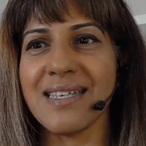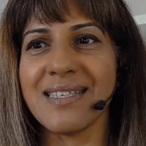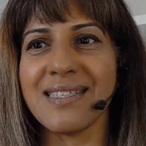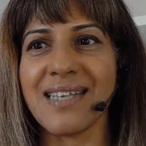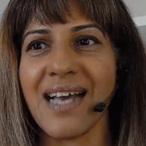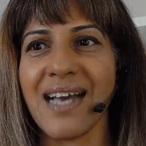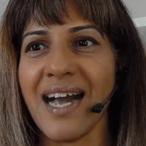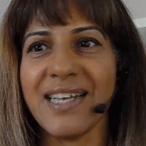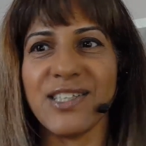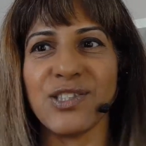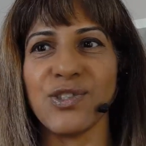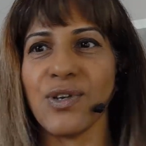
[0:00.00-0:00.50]

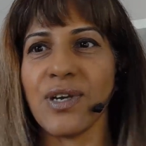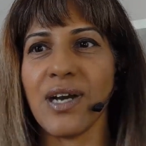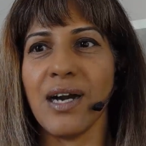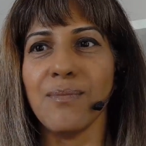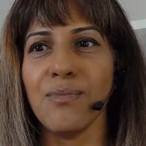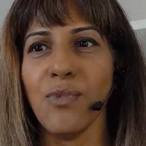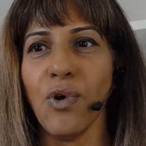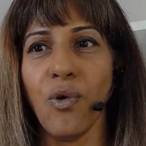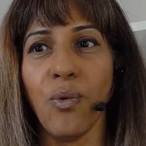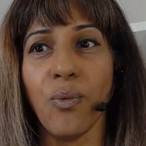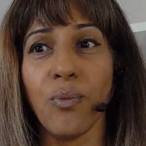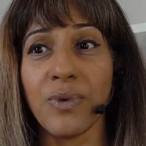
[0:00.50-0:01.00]
guy to come
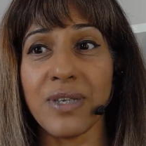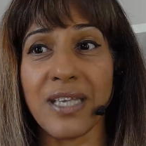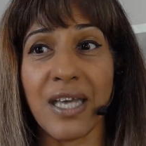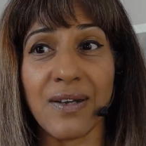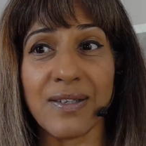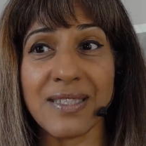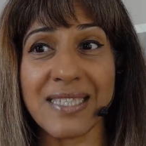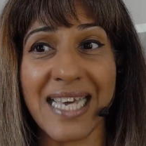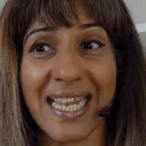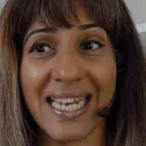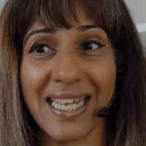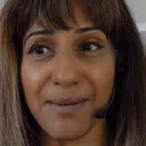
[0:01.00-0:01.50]
home
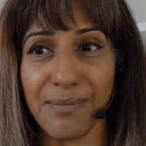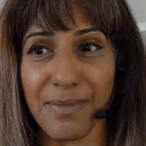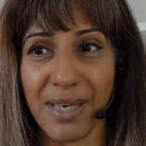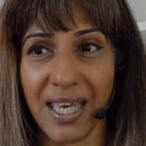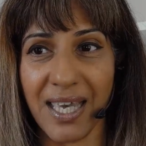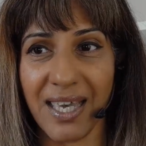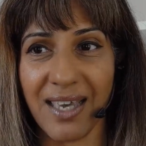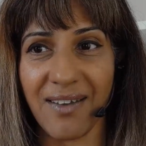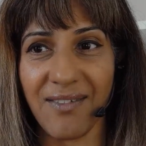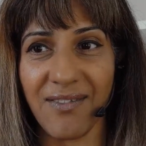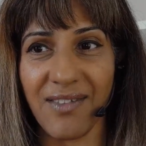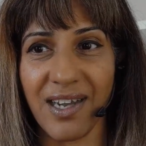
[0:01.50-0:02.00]
without telling
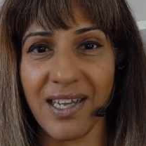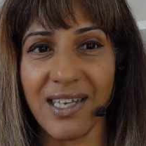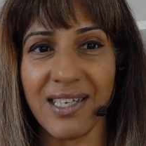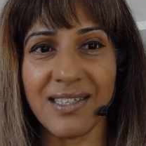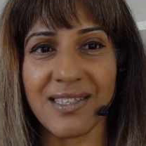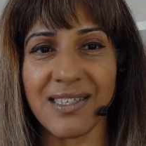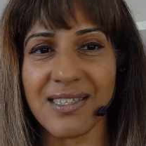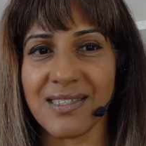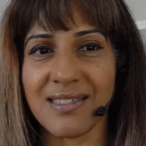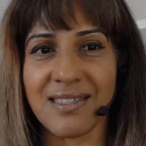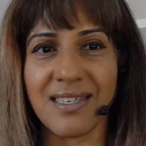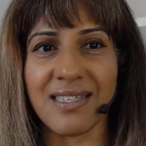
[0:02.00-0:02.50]
me, right?
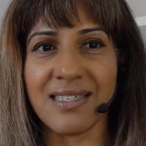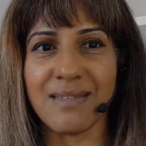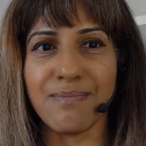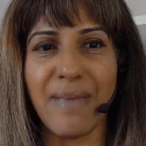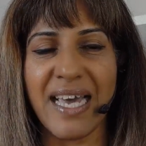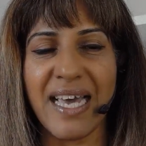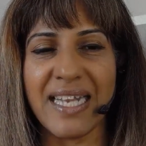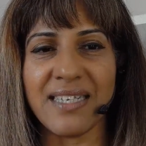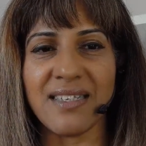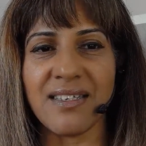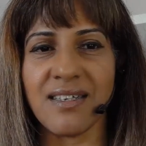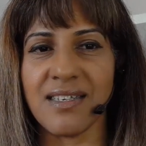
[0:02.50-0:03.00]
This
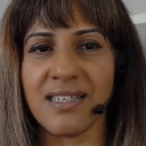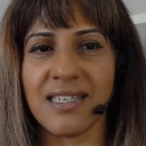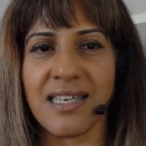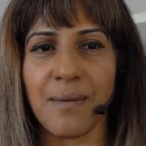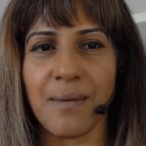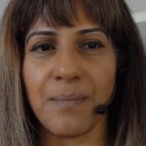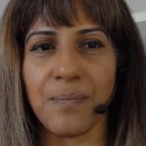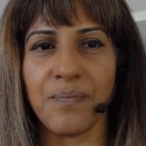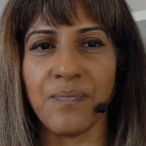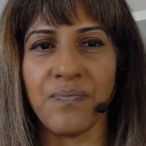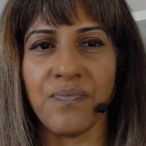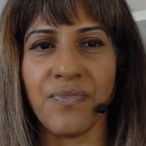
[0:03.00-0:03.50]
man turned up.